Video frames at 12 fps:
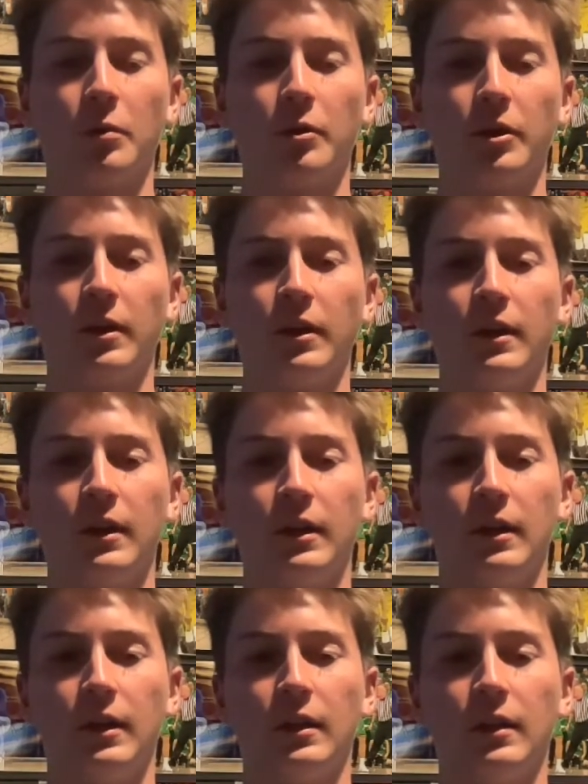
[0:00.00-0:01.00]
but
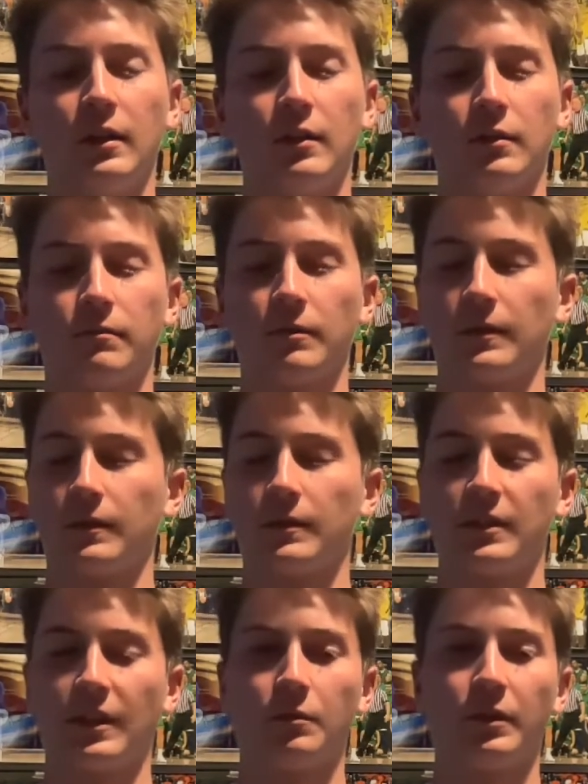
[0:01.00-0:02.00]
they're
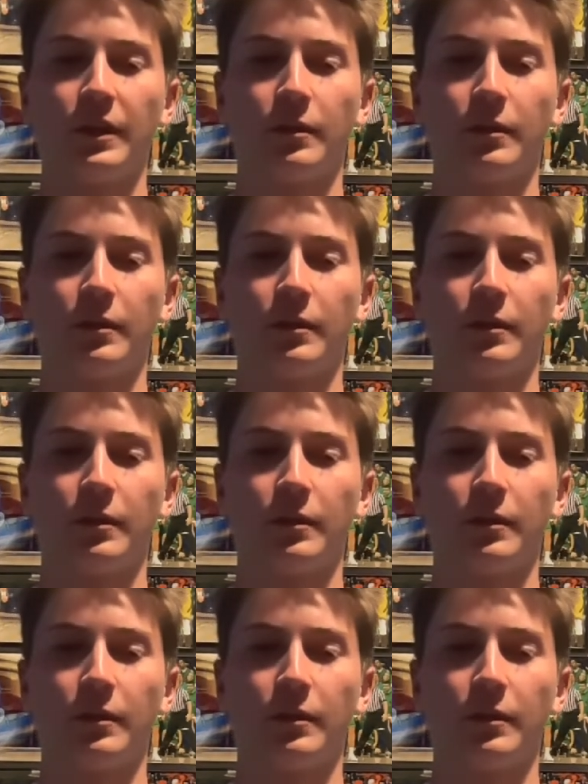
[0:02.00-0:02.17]
generally going